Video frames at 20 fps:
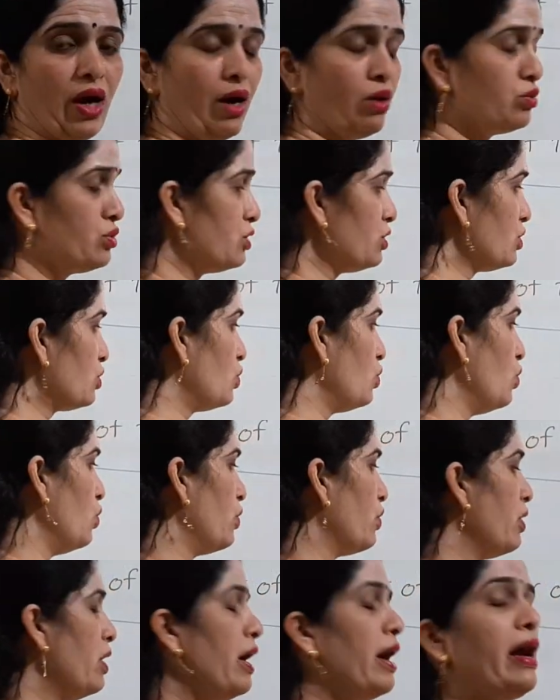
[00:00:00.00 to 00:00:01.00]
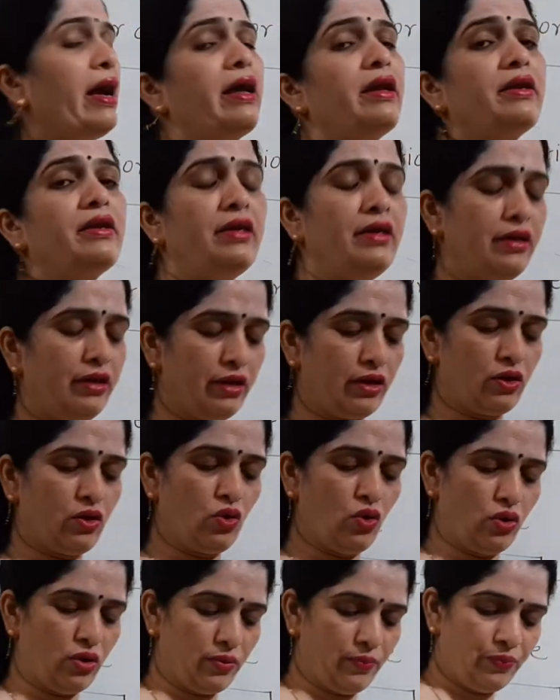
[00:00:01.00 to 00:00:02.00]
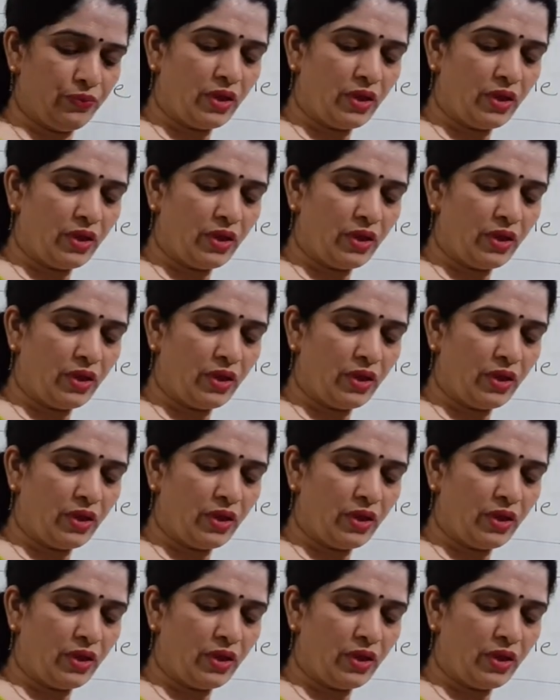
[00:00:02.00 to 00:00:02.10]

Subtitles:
outer core and inner core.